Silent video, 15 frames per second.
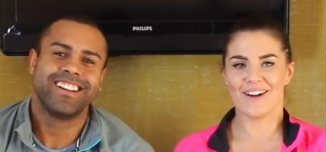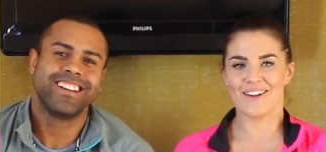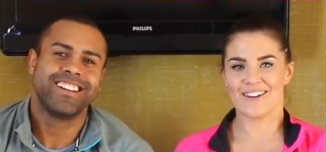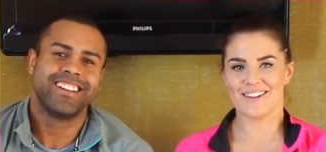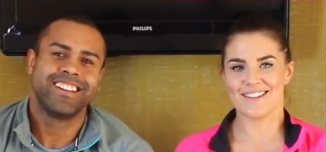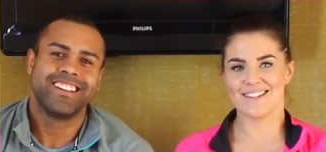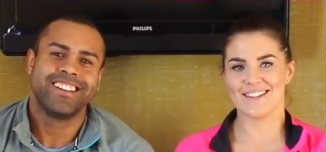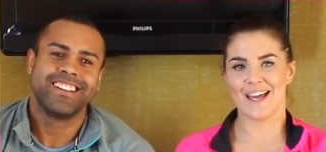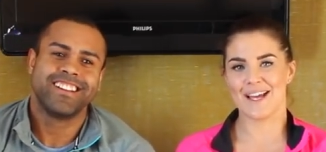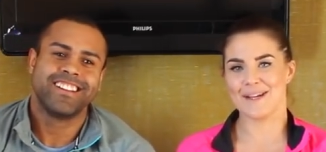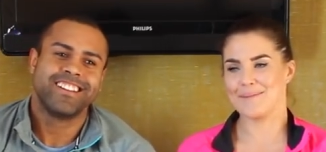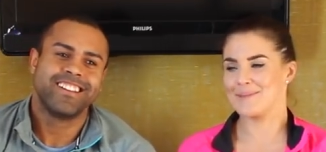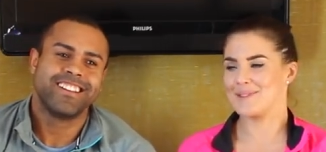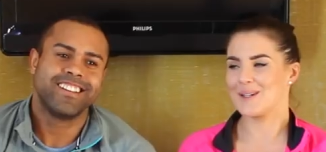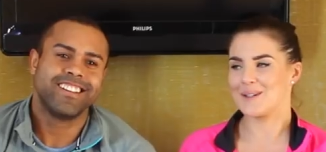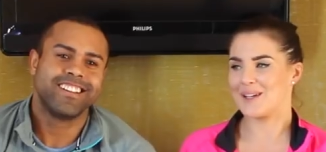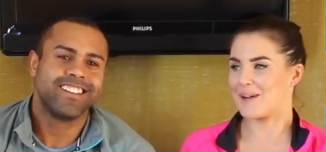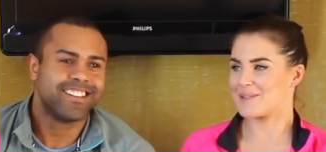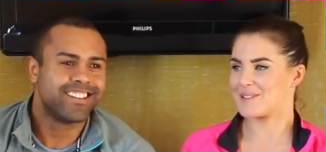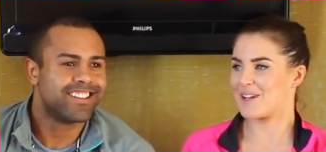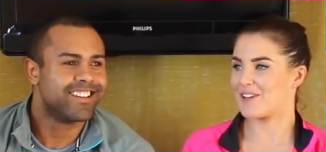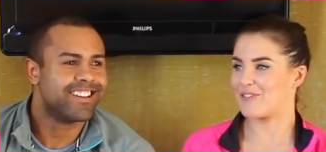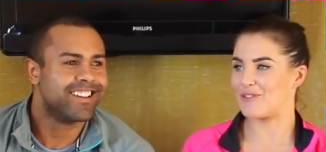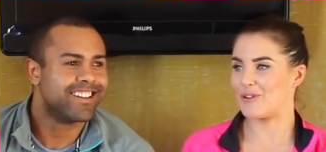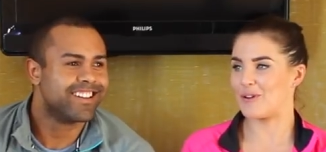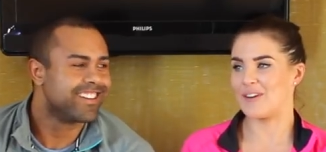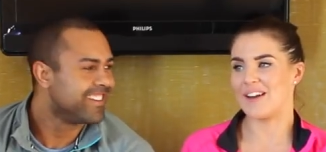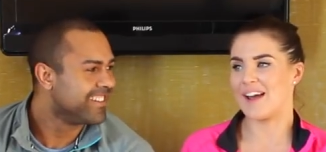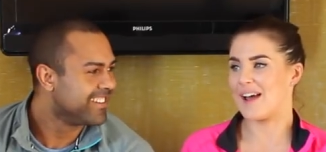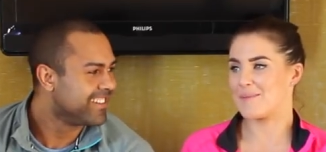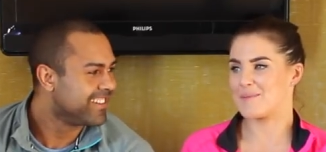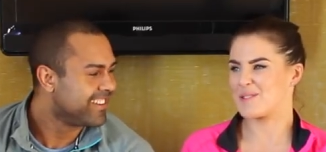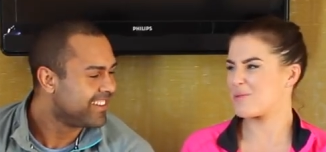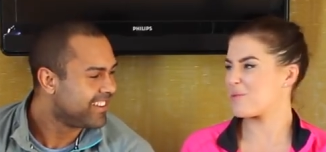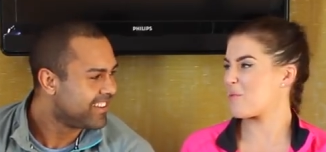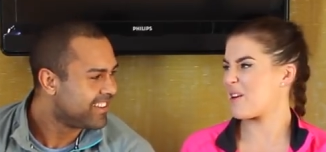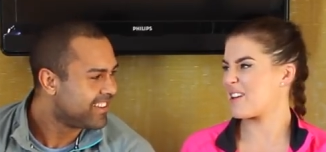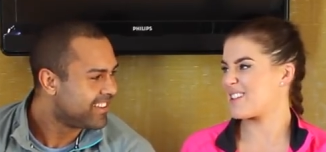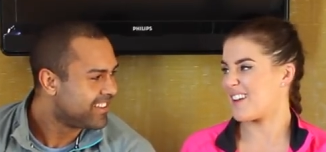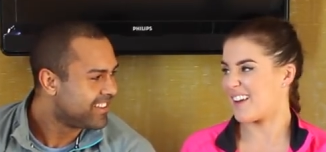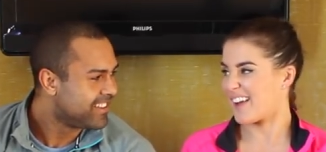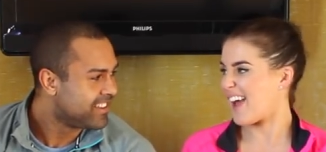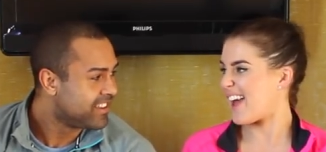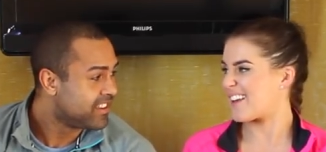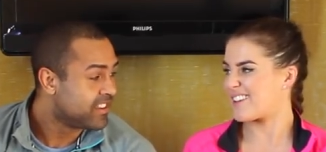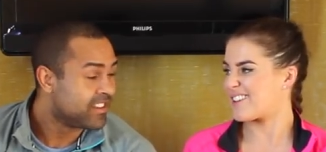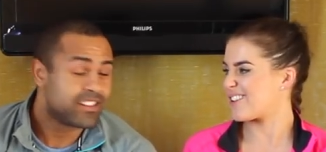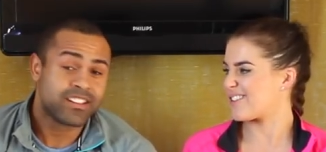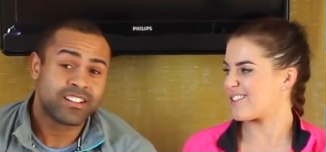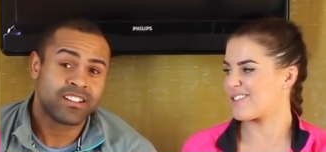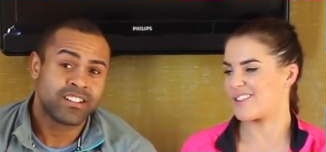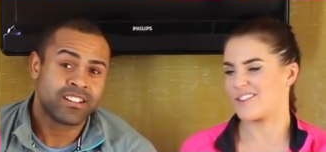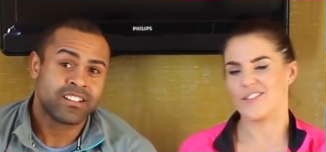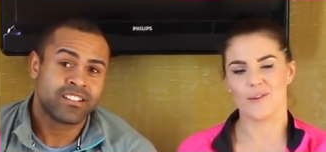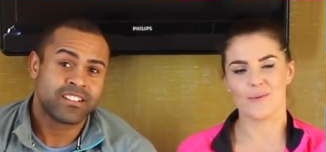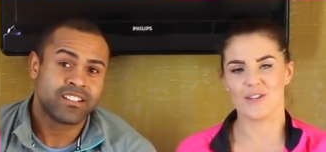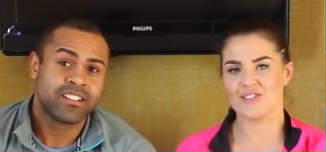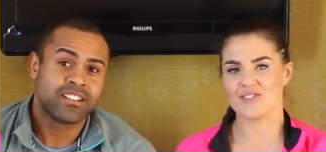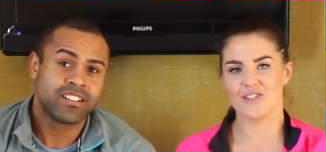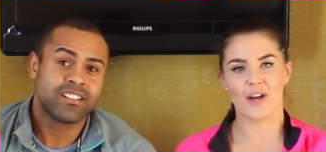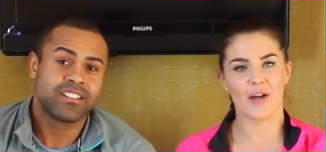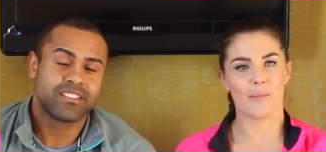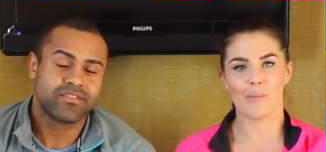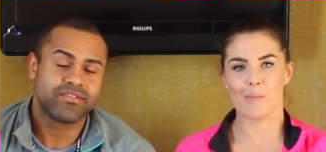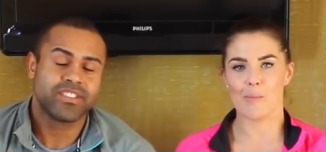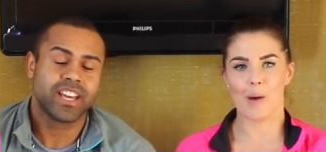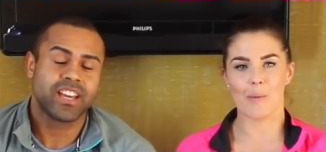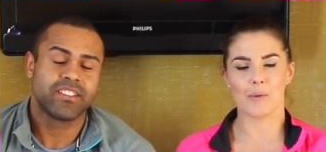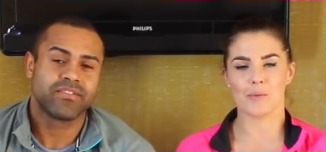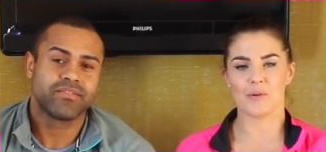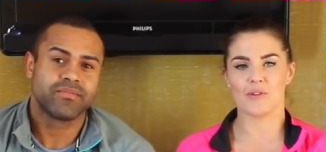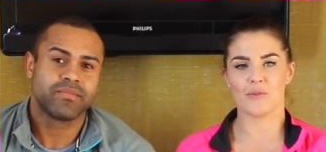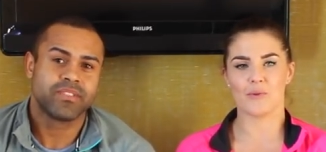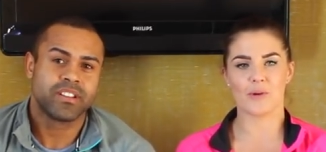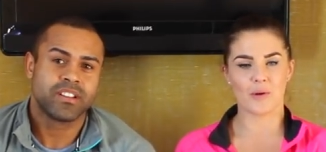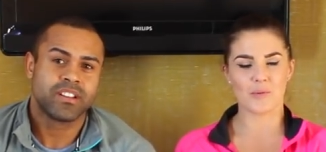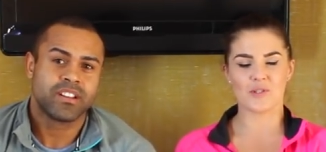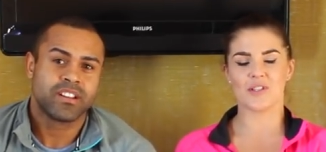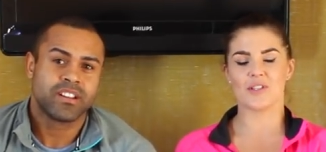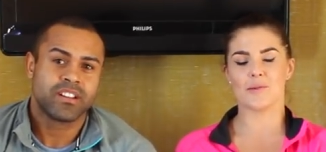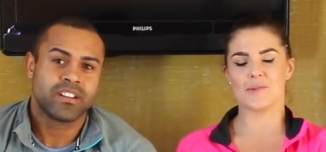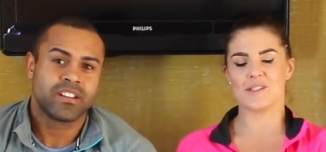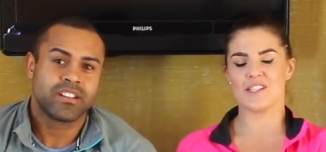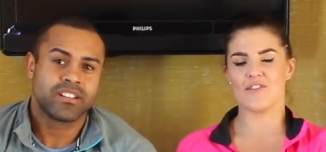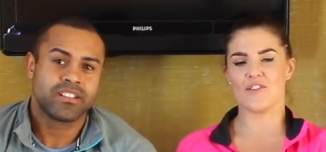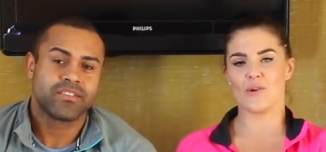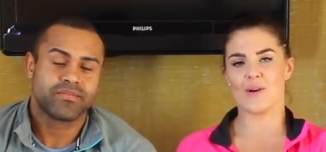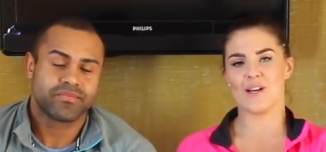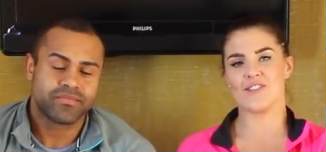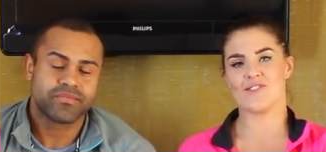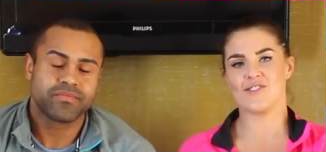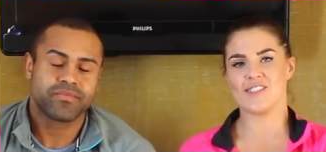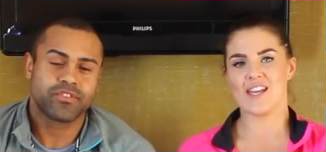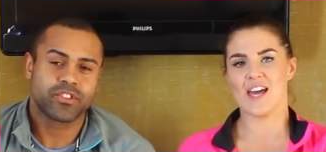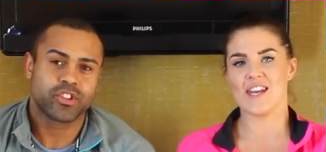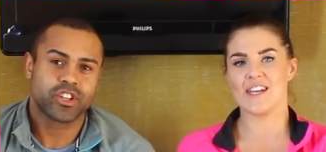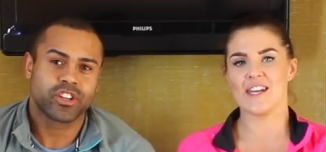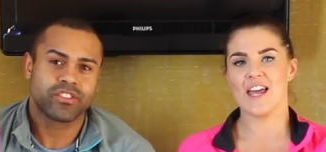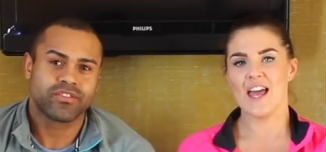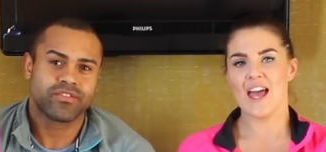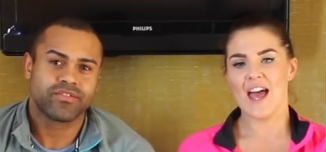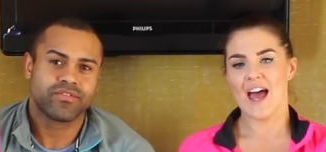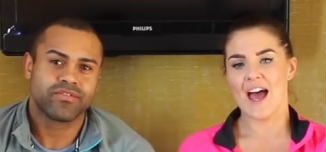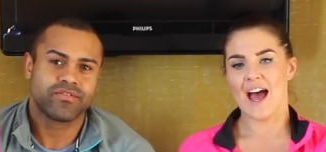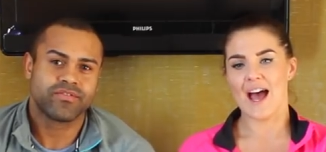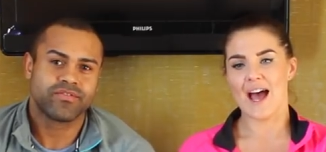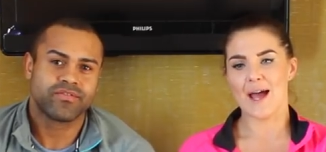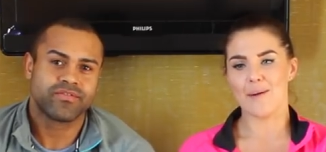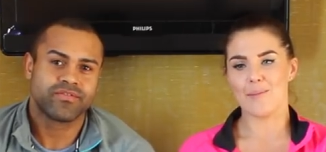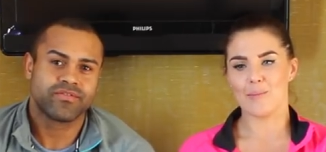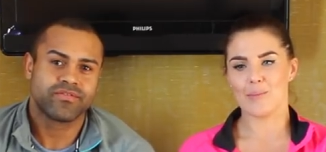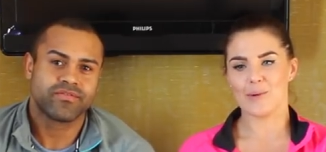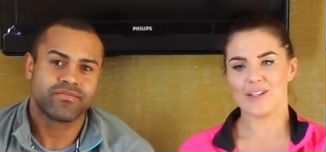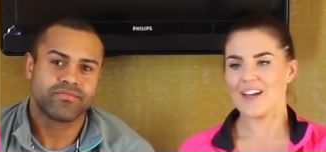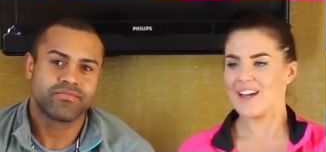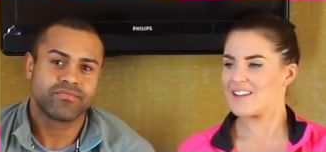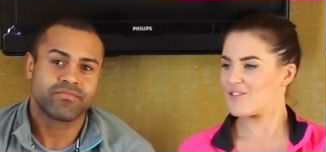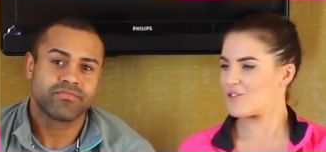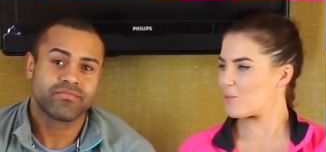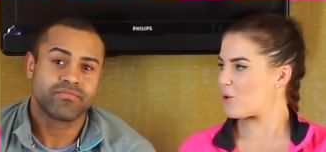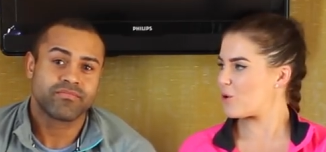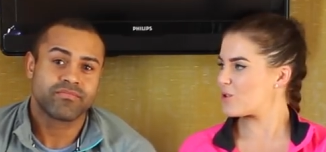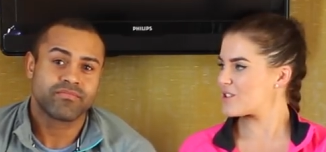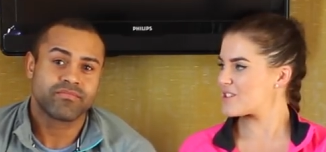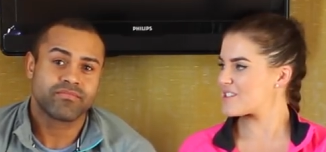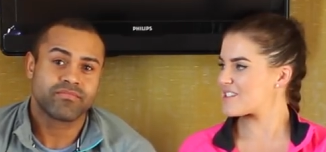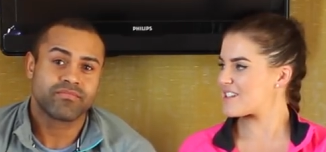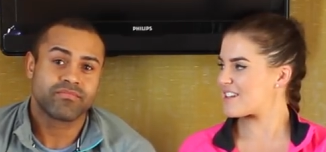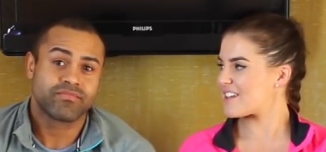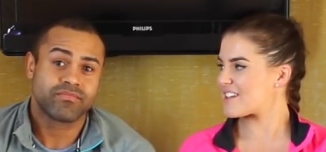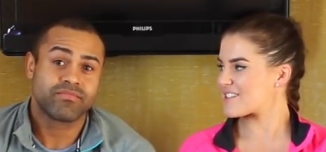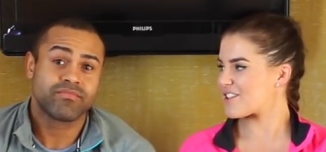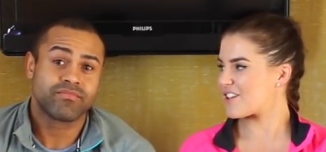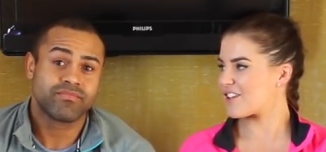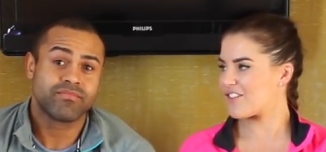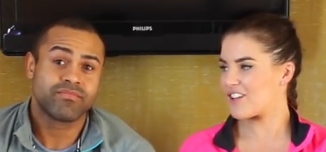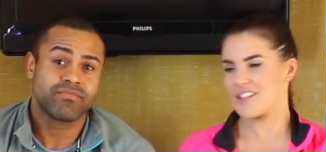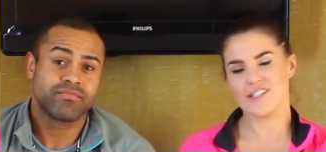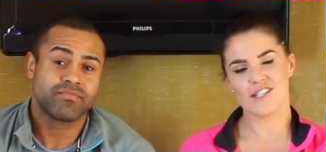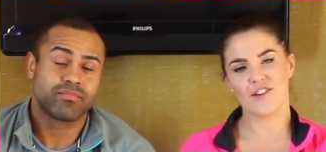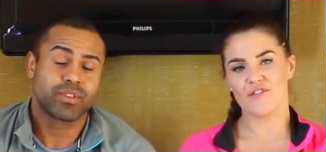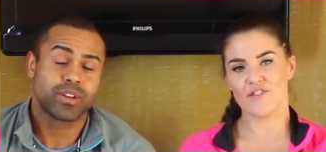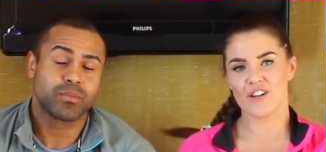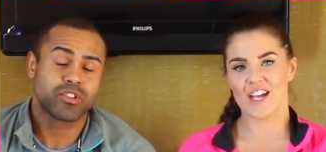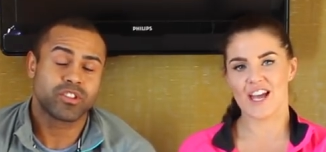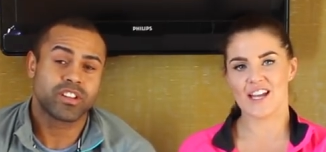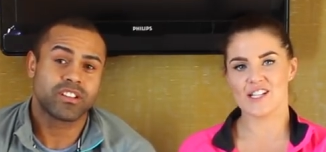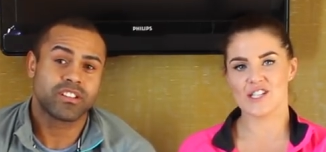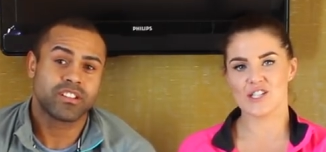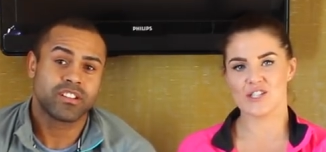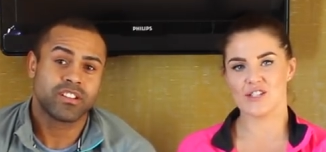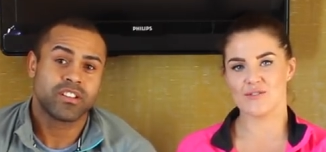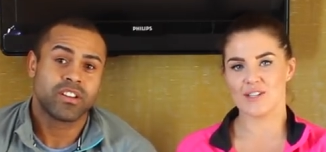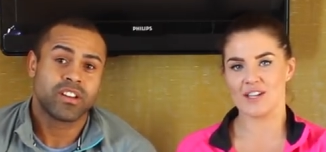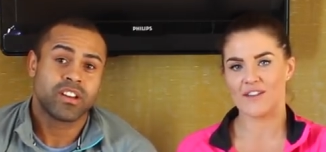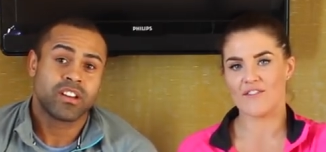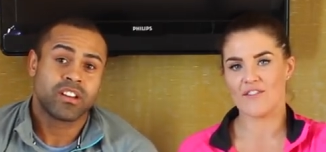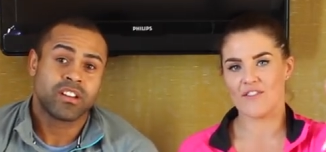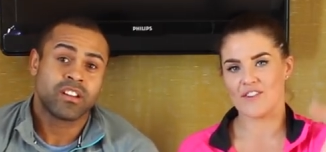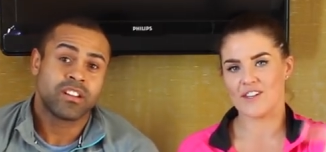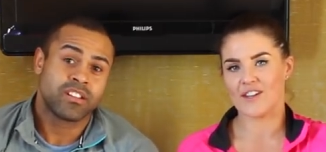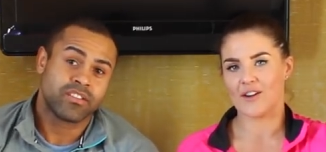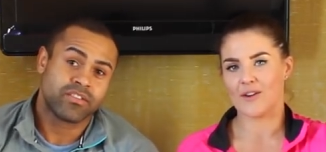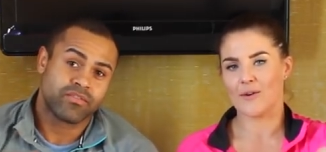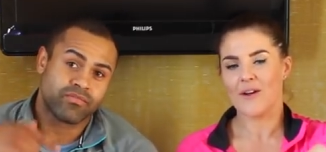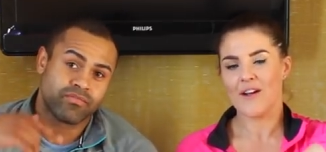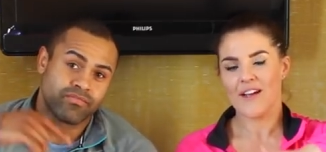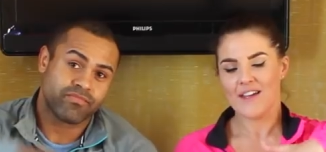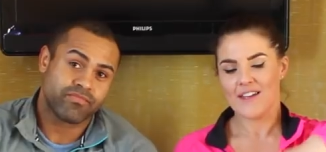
Speaker 1: not, are the same. So yeah, it was kind of fun, and so we might, again, in another few weeks time, pop up another one. I'm sure there'll be different questions then. For sure. But yeah, from us, that's kind of it. Don't forget to give the video